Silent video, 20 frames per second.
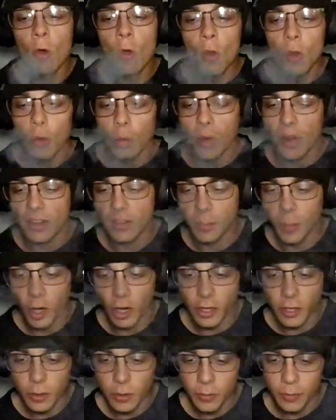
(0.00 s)
Would I spar
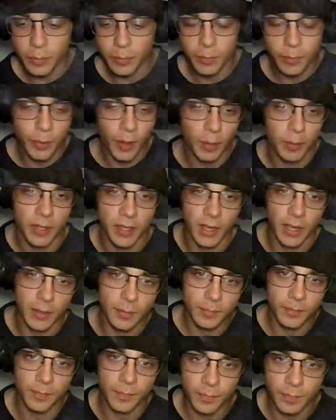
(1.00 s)
you? Probably not.
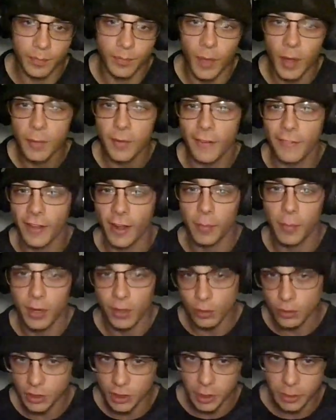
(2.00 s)
Maybe if I had my
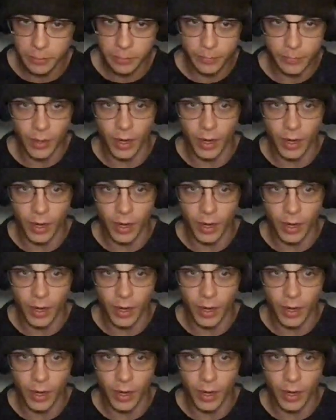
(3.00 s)
own gym,